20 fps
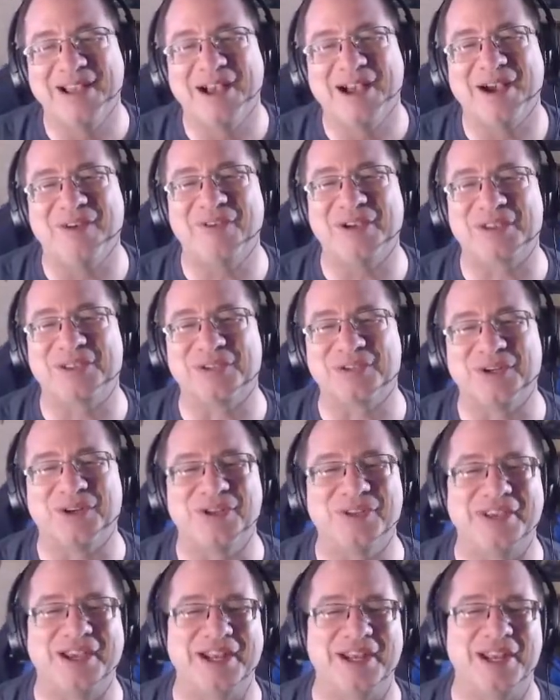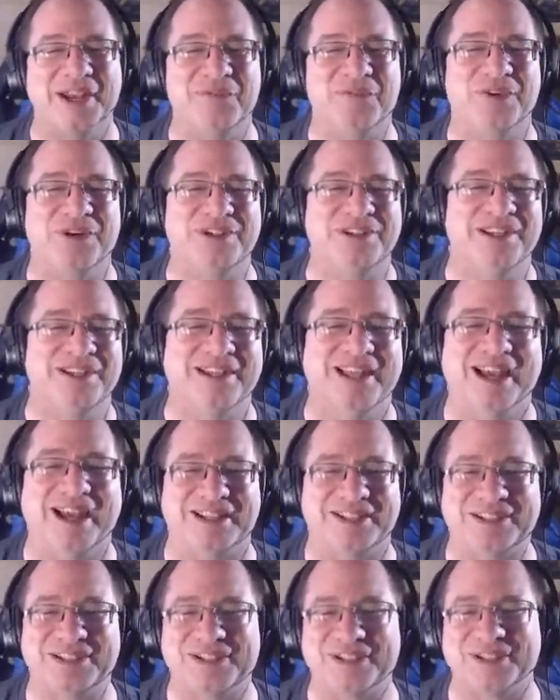I went through all that effort in the
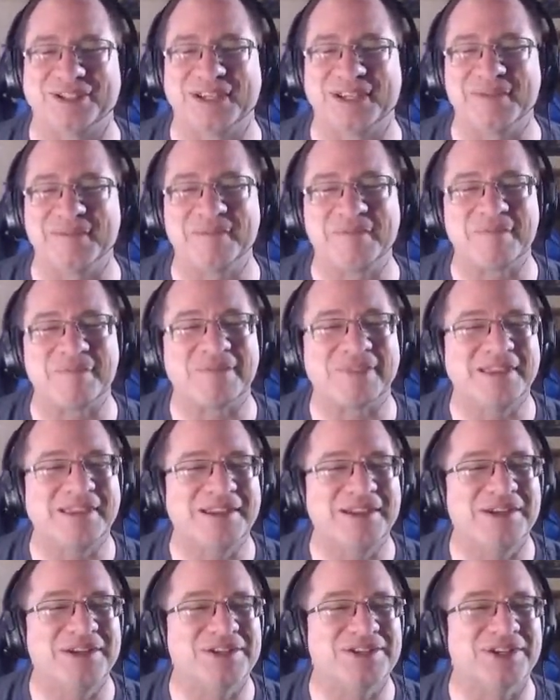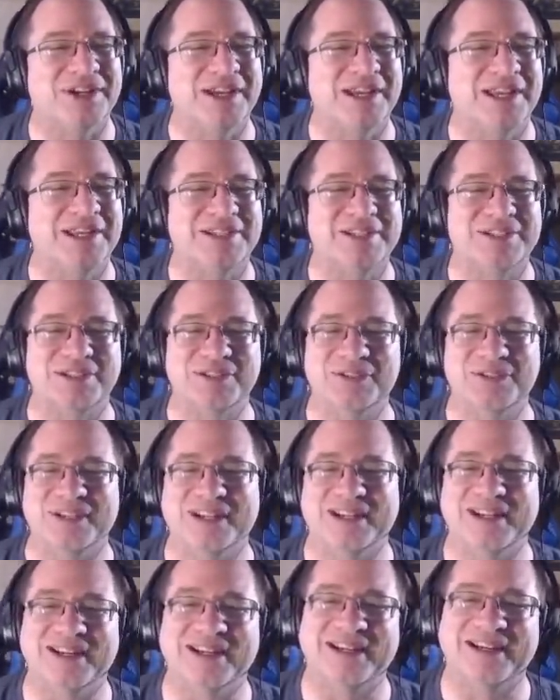last stream trying to
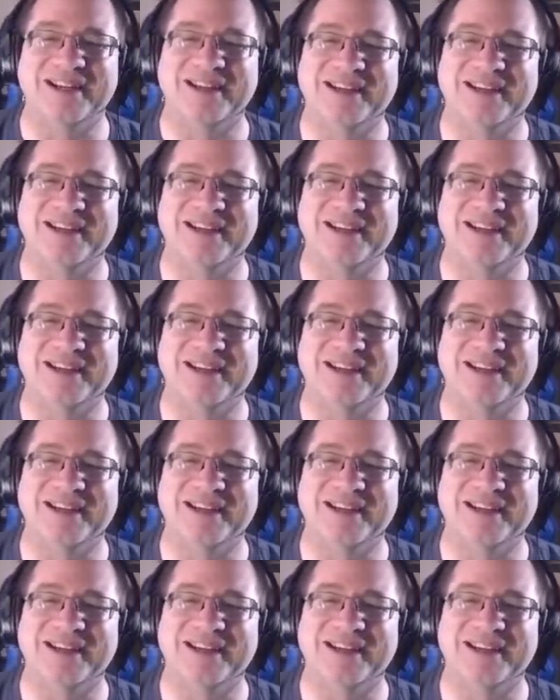uh,